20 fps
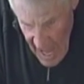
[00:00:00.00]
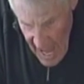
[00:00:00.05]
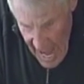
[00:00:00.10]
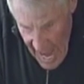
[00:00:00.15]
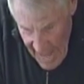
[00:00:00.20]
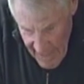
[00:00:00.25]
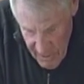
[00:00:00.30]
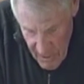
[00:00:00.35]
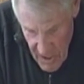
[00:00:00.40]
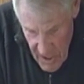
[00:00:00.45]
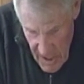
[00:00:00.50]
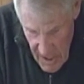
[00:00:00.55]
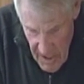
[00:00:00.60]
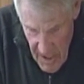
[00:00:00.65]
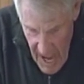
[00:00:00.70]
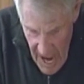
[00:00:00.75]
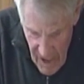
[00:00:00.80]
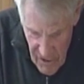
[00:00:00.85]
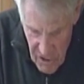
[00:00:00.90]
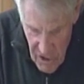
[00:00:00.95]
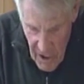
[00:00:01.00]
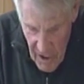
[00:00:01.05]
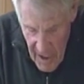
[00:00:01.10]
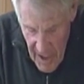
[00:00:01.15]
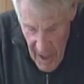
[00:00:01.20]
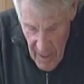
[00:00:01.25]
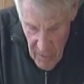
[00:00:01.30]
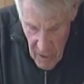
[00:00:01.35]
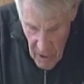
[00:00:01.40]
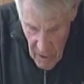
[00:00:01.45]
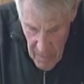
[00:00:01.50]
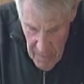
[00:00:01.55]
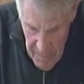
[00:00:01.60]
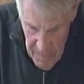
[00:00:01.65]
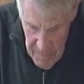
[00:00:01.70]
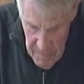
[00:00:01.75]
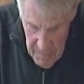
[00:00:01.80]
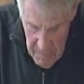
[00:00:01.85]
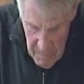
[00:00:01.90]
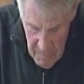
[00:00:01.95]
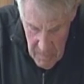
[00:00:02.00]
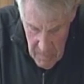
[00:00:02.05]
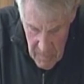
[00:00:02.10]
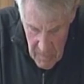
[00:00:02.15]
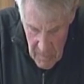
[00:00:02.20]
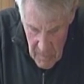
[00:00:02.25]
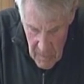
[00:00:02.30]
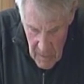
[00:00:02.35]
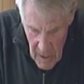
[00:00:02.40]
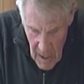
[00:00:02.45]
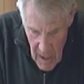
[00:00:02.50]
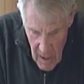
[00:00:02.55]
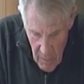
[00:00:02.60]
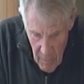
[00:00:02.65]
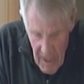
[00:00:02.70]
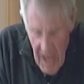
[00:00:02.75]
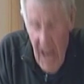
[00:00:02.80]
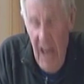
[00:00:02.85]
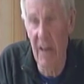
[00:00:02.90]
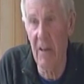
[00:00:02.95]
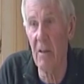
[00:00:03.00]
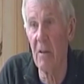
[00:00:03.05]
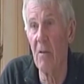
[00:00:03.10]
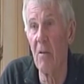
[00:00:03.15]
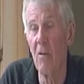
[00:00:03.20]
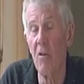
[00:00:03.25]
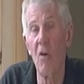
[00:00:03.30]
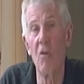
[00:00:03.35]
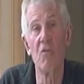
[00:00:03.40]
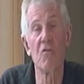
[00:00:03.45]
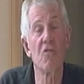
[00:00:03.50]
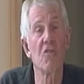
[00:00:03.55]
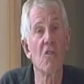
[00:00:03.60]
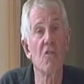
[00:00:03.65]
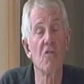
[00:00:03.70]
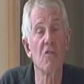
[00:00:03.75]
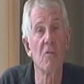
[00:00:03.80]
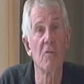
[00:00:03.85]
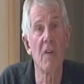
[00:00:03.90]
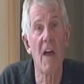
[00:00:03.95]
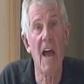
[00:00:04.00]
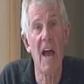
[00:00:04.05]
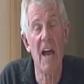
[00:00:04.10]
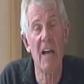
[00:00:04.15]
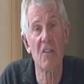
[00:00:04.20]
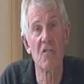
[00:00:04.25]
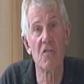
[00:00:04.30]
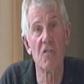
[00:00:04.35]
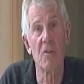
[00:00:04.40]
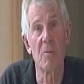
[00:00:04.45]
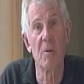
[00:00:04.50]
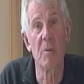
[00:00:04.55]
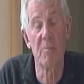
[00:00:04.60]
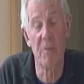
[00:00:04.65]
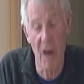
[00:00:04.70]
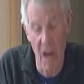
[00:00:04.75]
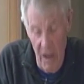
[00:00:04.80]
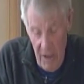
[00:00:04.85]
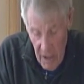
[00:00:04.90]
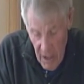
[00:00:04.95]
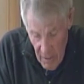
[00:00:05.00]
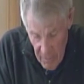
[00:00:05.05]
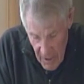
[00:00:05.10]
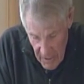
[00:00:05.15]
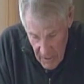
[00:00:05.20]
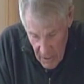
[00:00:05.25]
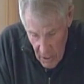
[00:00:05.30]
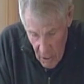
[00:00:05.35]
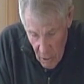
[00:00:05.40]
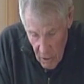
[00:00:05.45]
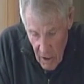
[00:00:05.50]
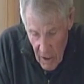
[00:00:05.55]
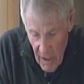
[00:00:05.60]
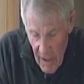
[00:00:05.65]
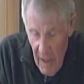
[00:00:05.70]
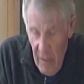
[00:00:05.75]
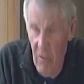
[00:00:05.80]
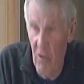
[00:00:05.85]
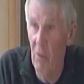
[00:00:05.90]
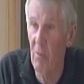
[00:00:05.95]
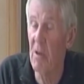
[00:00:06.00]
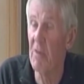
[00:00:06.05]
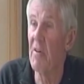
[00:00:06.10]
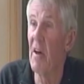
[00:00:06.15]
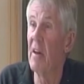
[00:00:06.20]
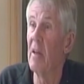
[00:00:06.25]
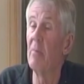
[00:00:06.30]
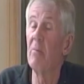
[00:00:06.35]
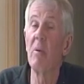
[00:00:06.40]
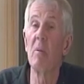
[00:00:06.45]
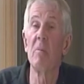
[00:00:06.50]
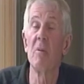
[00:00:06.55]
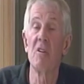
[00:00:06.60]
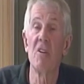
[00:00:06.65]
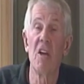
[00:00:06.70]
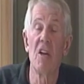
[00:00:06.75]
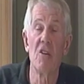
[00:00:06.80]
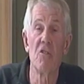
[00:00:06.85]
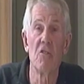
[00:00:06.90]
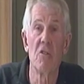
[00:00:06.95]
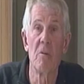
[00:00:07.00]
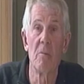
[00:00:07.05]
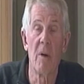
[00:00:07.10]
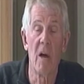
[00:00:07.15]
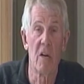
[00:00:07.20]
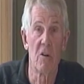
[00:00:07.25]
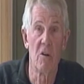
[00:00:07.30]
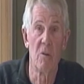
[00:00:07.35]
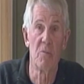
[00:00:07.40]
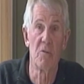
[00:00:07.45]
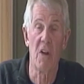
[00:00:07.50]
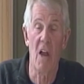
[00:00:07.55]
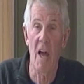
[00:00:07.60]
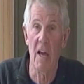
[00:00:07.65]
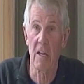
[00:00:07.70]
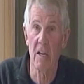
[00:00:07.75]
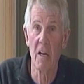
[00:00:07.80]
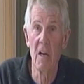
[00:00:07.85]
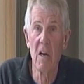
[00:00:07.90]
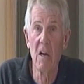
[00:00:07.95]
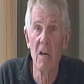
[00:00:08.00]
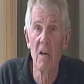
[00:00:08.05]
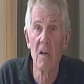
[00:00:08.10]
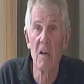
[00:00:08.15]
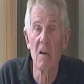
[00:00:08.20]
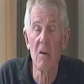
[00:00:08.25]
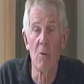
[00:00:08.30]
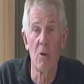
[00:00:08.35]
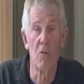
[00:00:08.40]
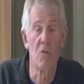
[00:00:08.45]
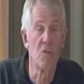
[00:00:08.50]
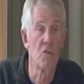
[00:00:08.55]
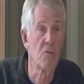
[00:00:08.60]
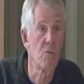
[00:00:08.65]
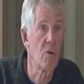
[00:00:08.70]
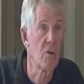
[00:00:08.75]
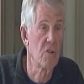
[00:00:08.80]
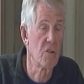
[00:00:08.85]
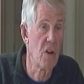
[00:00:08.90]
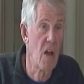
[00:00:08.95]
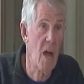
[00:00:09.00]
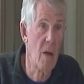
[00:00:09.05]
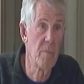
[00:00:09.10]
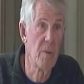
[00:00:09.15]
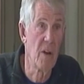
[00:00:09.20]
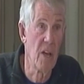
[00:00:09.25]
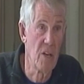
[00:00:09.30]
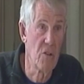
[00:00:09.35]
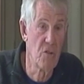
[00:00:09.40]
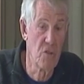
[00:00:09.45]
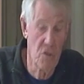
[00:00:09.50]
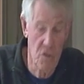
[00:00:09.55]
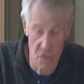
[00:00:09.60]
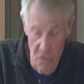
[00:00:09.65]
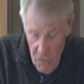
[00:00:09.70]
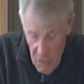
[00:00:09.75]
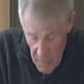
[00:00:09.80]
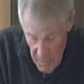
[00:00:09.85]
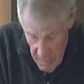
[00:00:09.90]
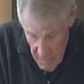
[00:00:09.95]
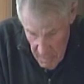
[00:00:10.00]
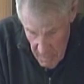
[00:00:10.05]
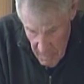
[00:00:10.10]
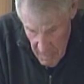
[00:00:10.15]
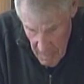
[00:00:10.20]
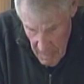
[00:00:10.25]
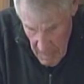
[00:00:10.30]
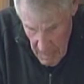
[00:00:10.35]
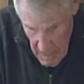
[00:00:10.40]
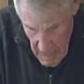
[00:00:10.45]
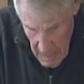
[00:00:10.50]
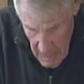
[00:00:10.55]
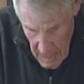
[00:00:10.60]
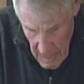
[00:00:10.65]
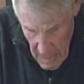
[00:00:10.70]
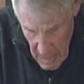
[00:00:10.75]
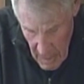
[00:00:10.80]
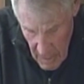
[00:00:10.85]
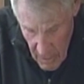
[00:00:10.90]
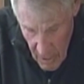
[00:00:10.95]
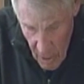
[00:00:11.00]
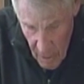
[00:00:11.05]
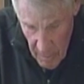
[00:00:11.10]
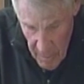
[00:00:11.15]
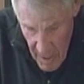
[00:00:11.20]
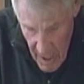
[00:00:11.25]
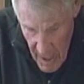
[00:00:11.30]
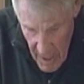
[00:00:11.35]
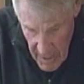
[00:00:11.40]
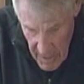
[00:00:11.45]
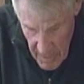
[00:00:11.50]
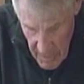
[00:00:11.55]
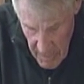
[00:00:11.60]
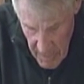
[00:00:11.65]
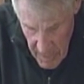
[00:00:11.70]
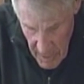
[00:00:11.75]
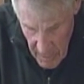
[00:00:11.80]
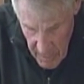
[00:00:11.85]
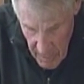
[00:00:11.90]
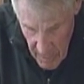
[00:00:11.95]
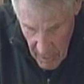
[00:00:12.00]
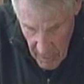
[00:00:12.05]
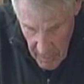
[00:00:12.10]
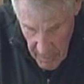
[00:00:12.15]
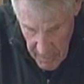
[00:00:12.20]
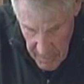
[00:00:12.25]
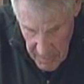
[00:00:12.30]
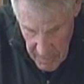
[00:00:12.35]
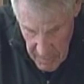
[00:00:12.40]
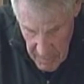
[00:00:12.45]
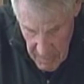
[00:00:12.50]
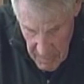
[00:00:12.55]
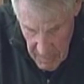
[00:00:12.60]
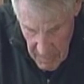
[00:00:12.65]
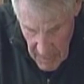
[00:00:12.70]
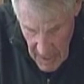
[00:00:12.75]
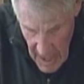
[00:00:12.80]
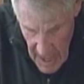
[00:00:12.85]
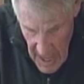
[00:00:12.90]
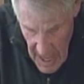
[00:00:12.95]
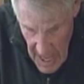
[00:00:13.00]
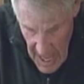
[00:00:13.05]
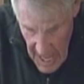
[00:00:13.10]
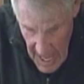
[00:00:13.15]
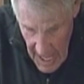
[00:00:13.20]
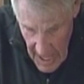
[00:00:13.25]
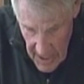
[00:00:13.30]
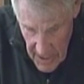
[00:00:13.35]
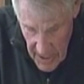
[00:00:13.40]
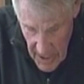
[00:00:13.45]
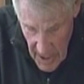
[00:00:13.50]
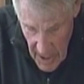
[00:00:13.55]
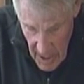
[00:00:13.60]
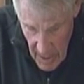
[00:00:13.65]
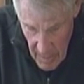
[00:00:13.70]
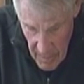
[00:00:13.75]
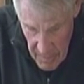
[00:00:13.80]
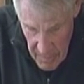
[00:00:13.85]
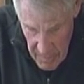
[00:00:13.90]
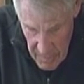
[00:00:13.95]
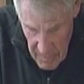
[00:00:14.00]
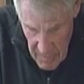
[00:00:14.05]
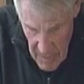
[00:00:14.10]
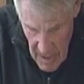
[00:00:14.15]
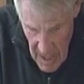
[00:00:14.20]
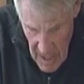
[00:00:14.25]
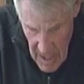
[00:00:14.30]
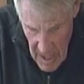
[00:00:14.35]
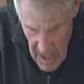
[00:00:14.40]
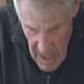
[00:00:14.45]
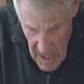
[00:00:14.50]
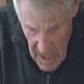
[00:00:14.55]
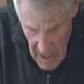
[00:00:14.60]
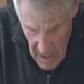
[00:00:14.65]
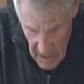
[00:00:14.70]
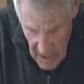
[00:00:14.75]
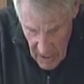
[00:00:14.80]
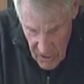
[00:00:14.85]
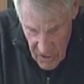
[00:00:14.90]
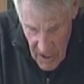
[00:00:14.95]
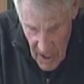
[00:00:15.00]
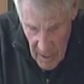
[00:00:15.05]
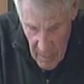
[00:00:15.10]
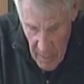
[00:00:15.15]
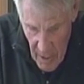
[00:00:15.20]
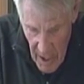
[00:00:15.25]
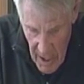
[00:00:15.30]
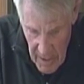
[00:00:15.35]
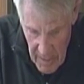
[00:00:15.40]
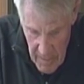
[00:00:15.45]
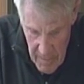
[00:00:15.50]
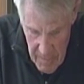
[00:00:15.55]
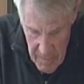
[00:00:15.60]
at the national level, we had those sorts of acts to be proud of. At the local level, we've had implementation by groups like Wilderness Workshop and ACES, the Audubon people. And uh, let's celebrate